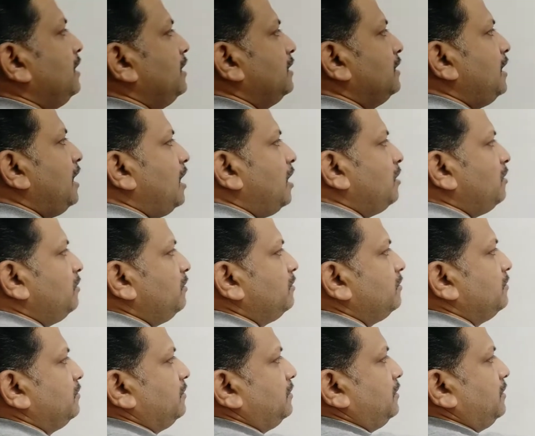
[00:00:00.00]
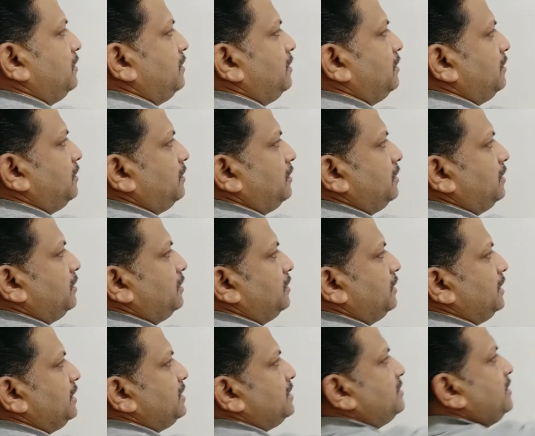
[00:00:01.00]
Now
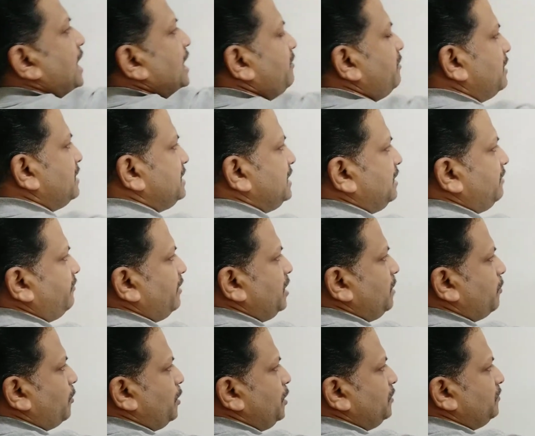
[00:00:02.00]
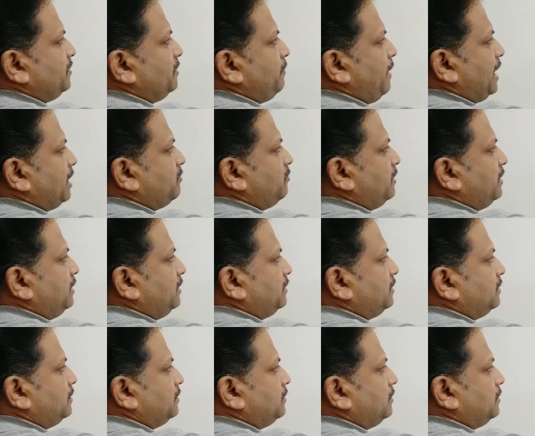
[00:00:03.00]
it is diverging. When you produce it backward,
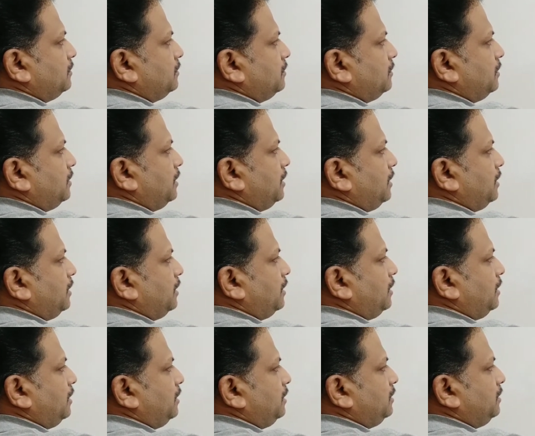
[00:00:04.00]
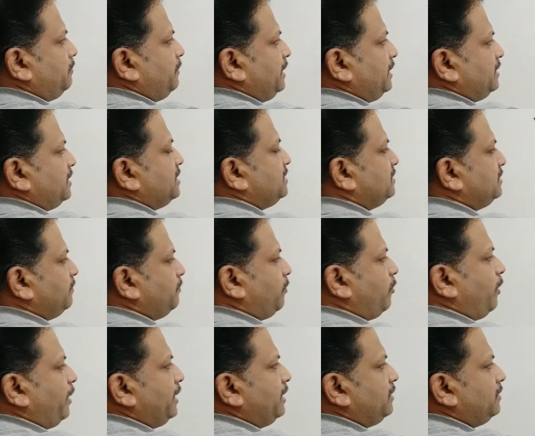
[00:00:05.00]
it meets at the
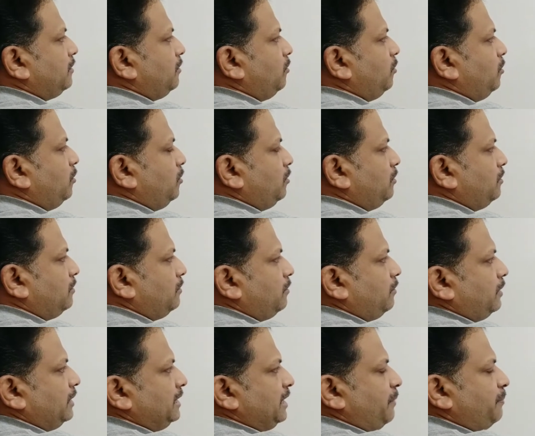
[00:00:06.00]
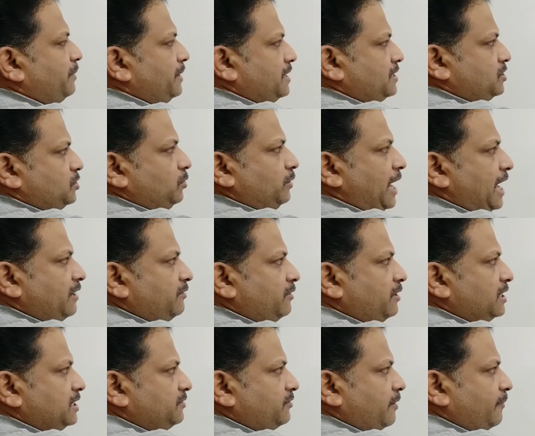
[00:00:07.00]
point O, or it appears to
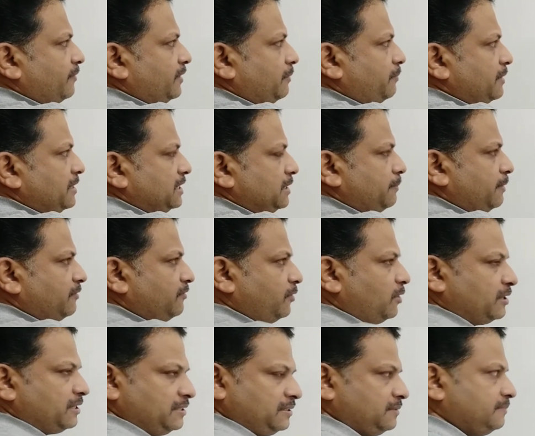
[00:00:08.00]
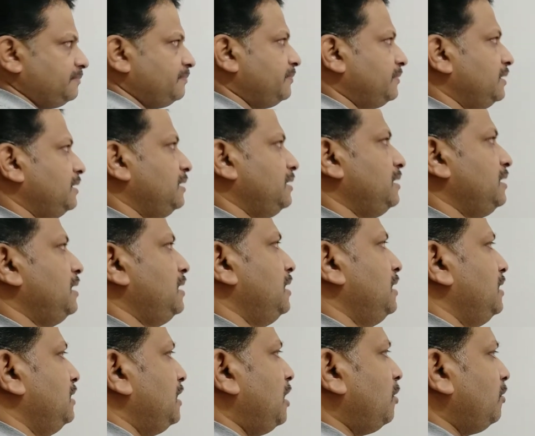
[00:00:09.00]
diverge from the principal focus.
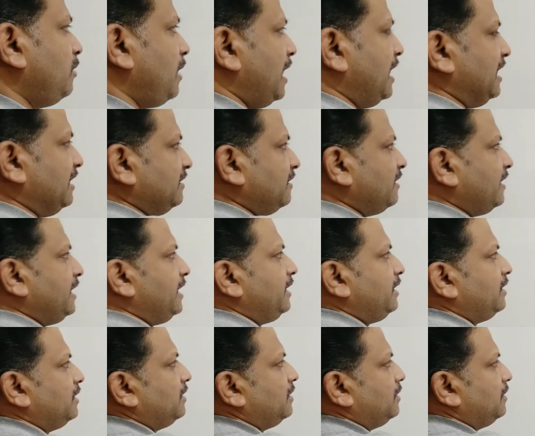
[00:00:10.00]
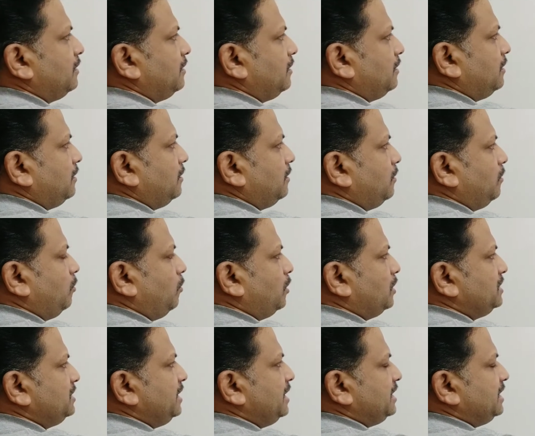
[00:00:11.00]
Now another ray
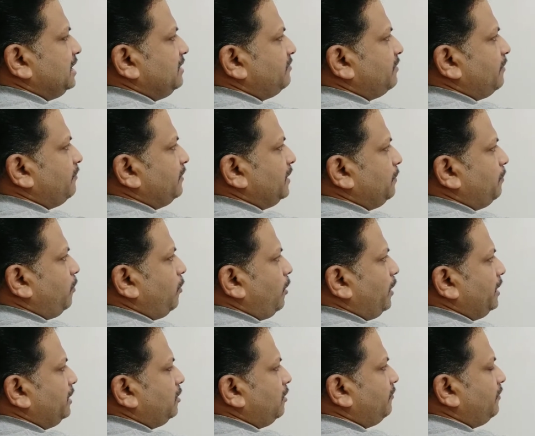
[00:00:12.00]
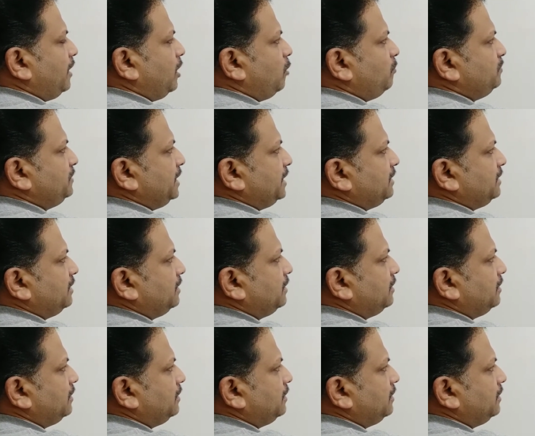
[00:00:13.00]
originating from the point of an object